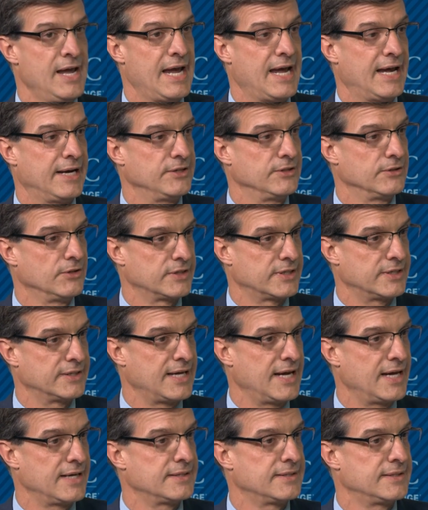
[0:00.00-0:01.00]
And you look at
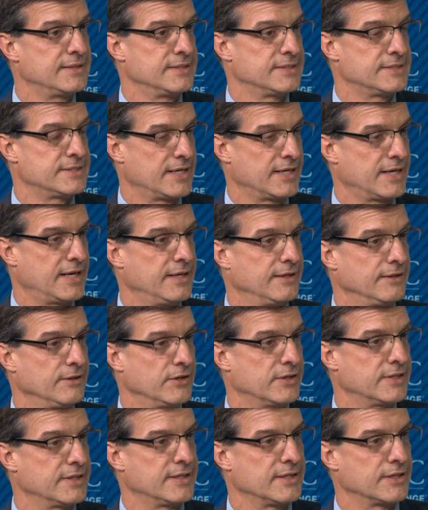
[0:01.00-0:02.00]
that study and
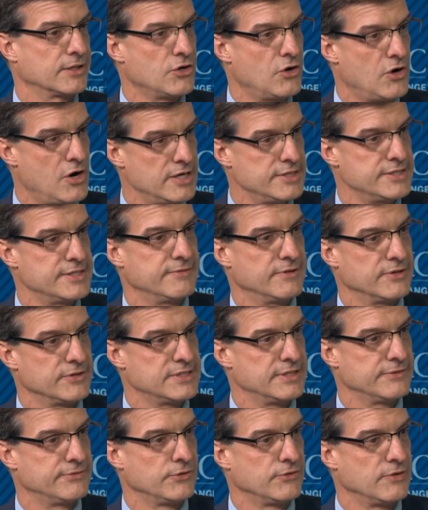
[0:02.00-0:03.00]
look at the cost of those
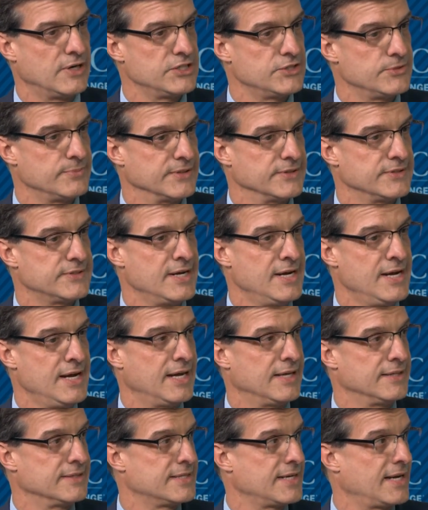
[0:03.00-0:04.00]
different regimens
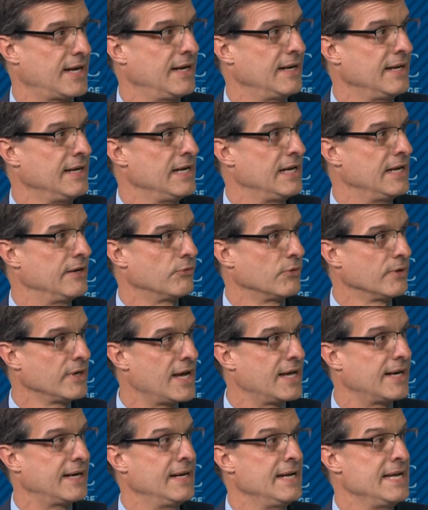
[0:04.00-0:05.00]
and say, if we're
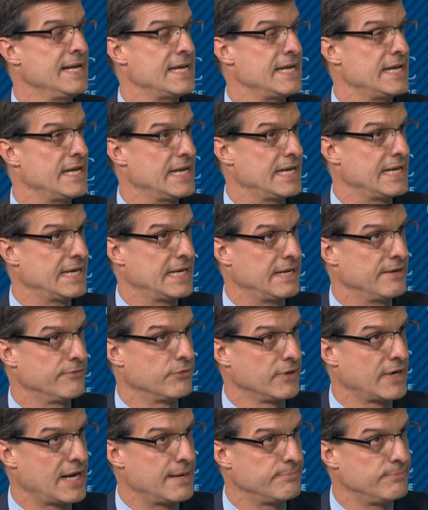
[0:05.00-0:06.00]
not
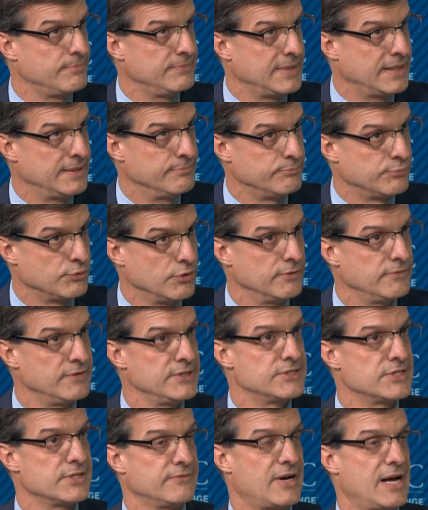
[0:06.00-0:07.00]

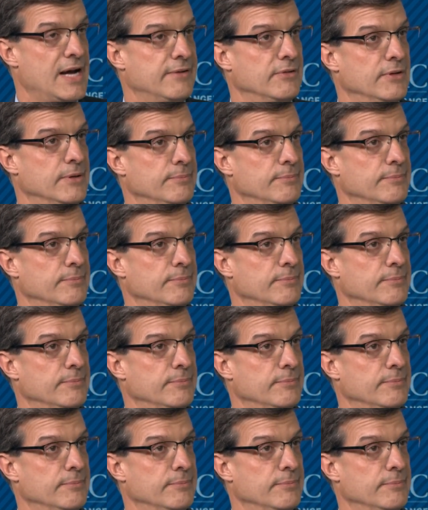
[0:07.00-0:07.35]
improving survival